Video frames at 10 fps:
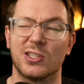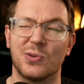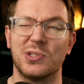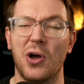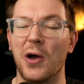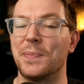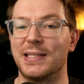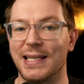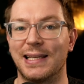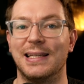so it's not a
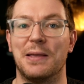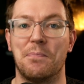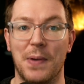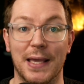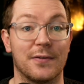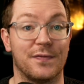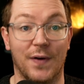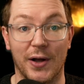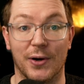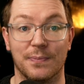particularly big
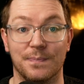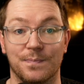file.